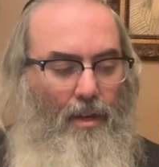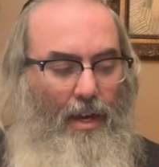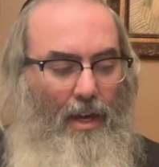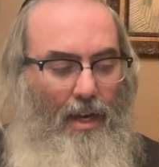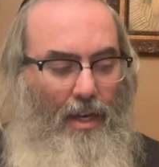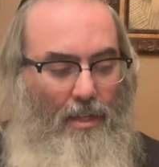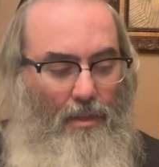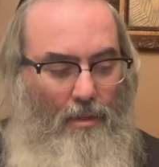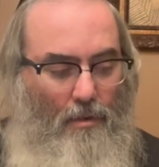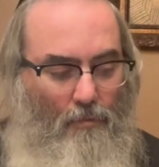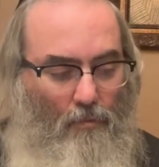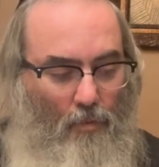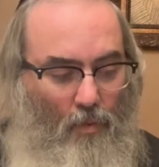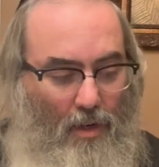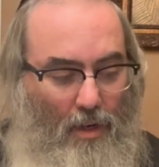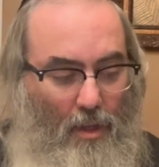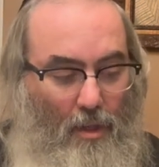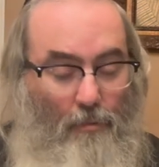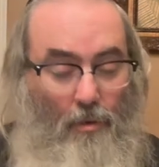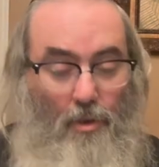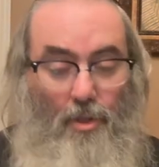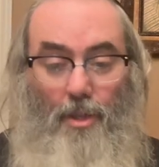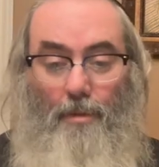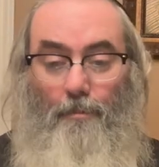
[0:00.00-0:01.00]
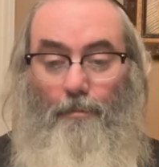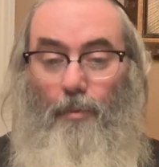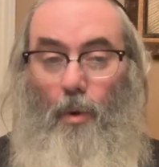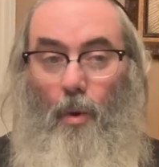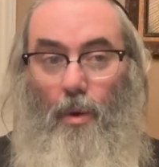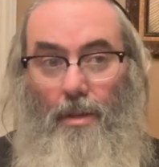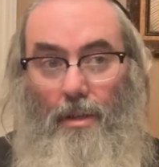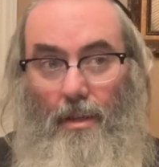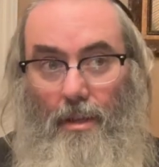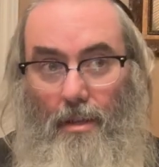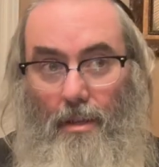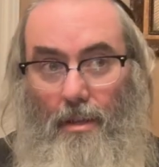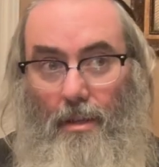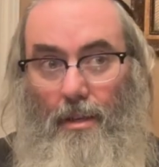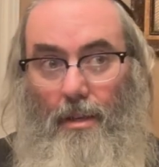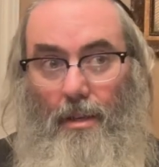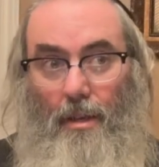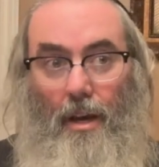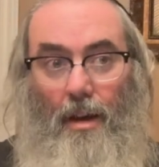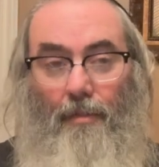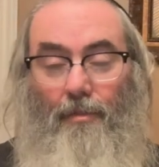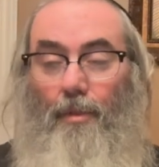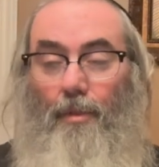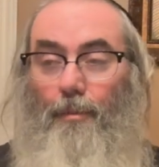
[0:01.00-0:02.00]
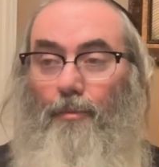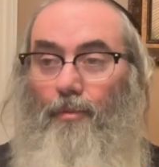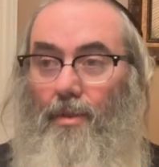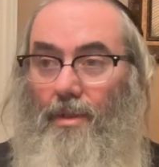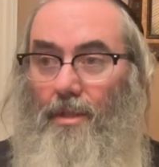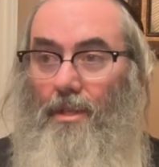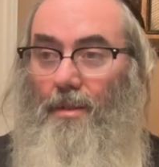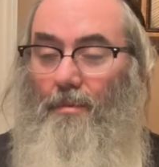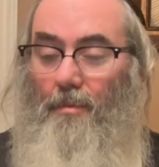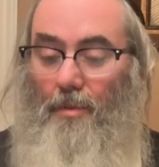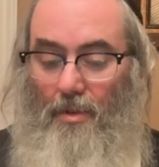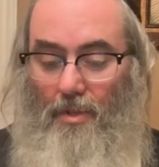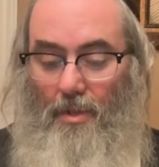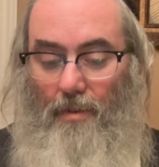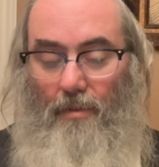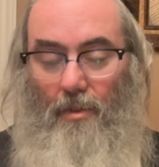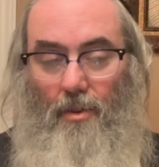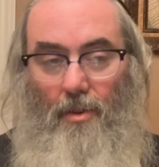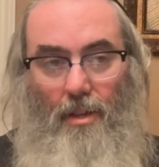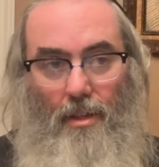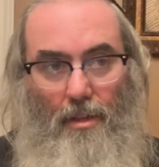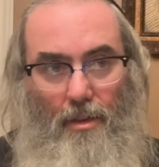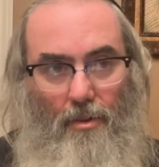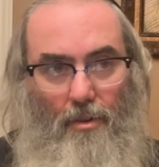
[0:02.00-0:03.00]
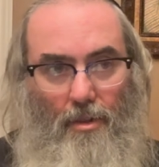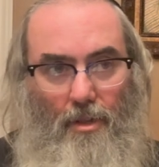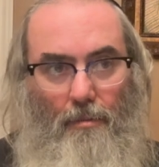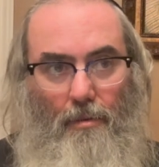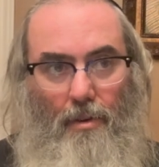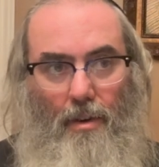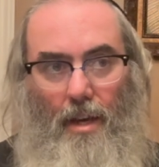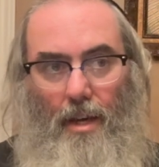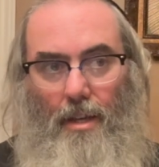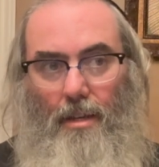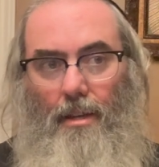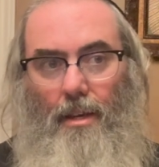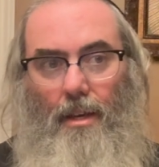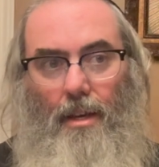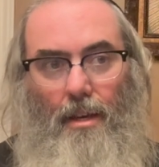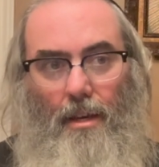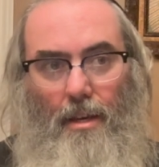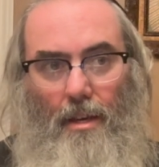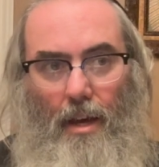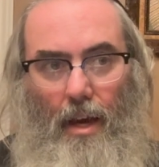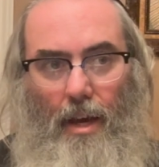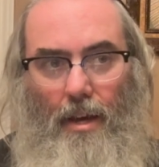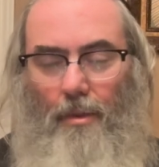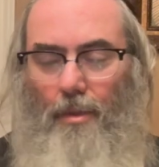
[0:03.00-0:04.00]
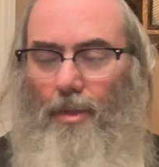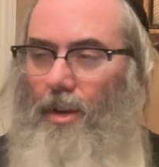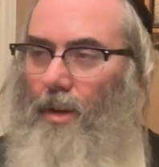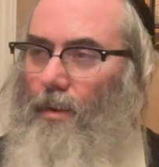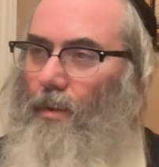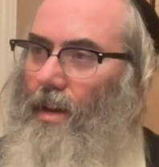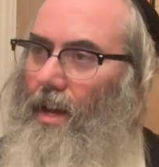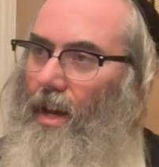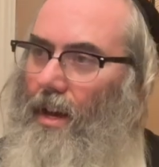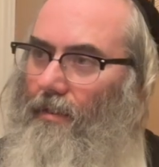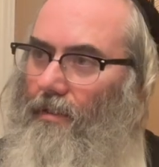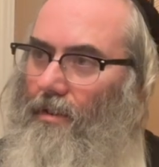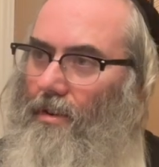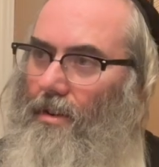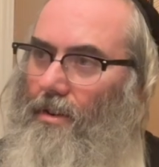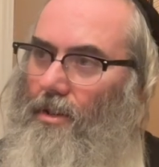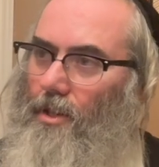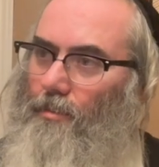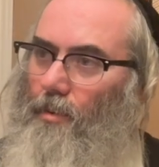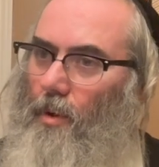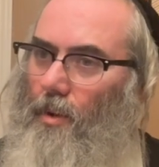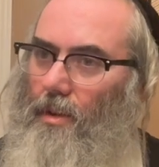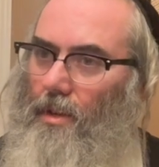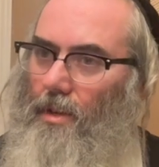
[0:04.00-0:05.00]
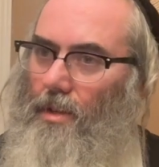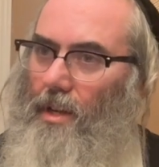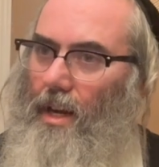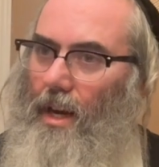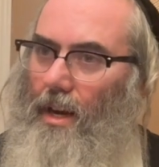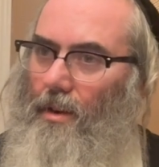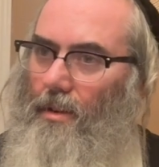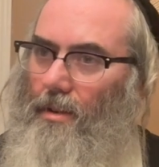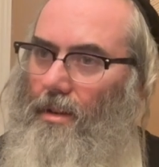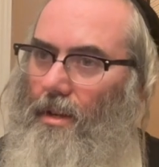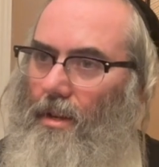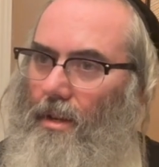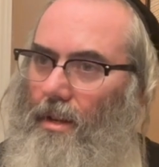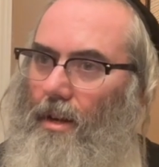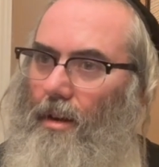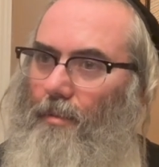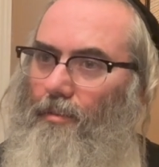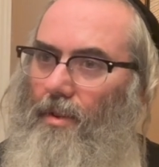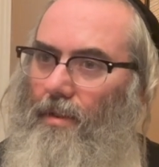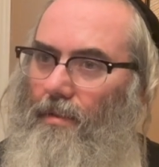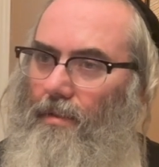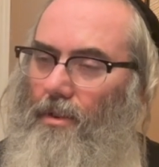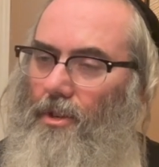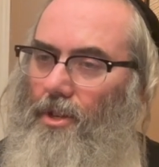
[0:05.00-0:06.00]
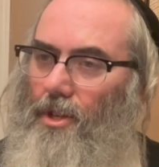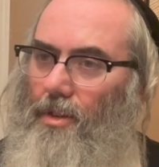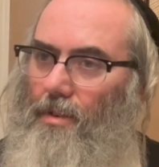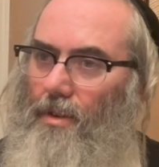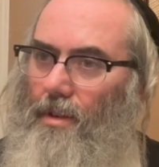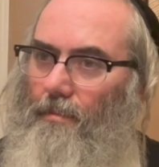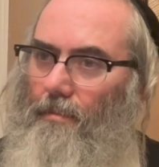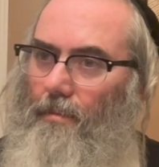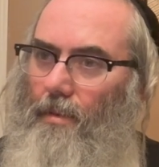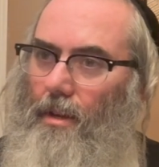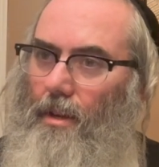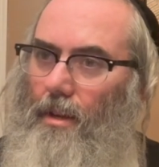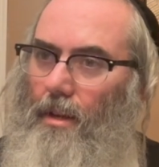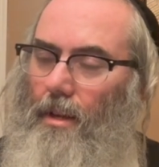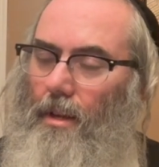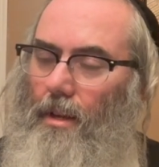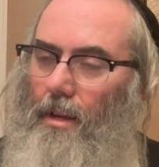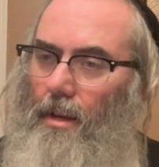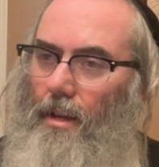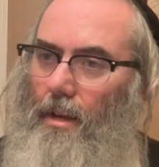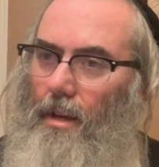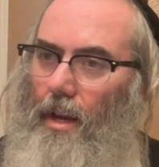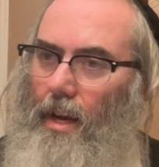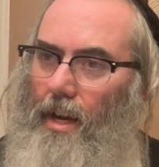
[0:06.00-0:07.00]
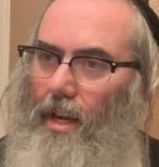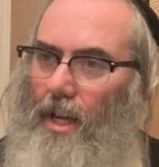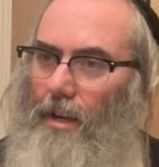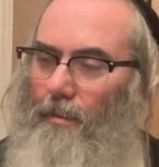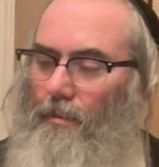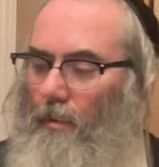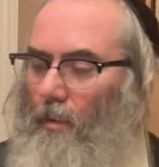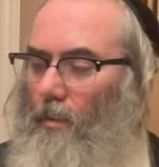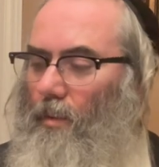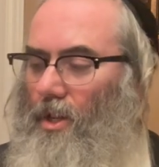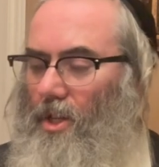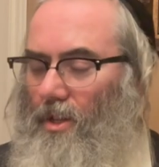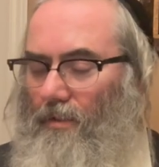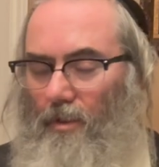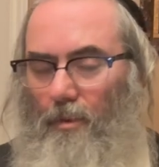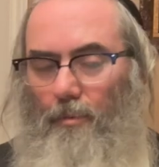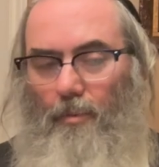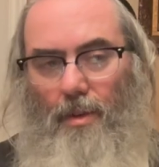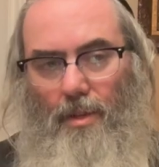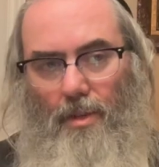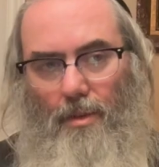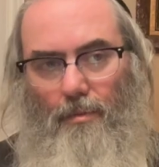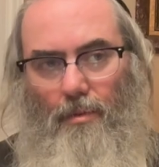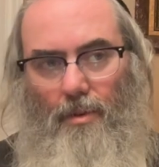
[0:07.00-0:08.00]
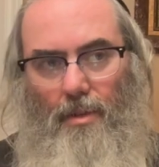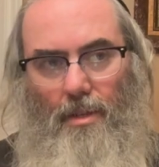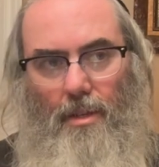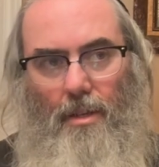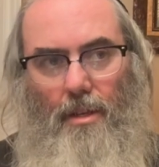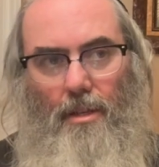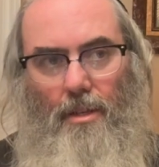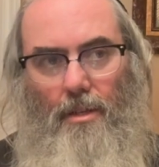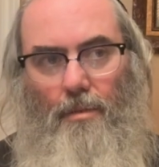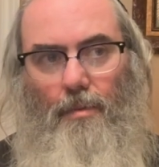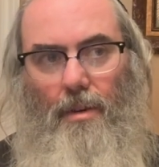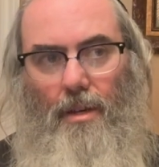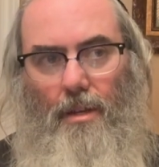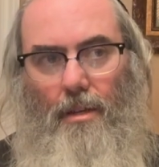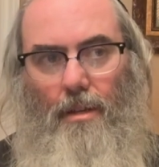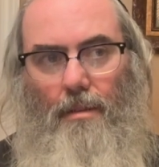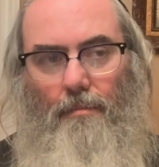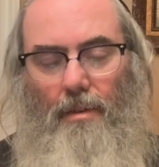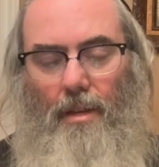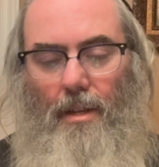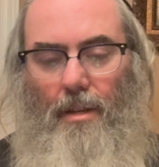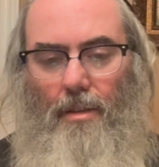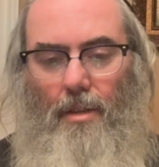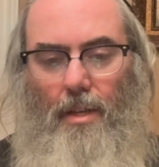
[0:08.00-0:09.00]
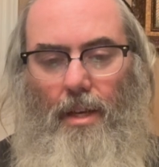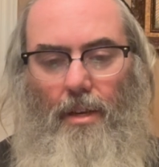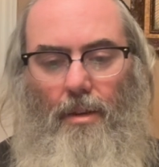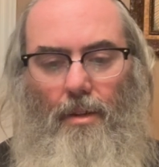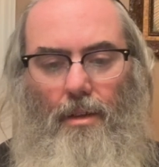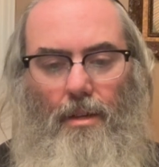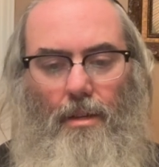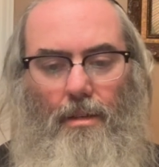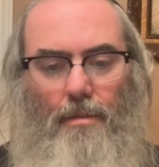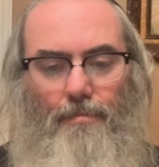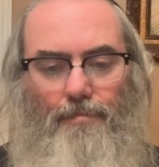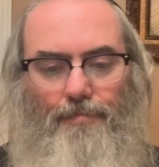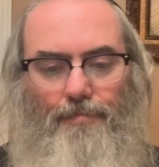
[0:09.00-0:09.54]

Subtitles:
And one of the most important of the principles of learning Likutei Moharan, I don't think we ever spoke this out in our previous shiurim. I can't remember which of the principles it is, but I'll take a look.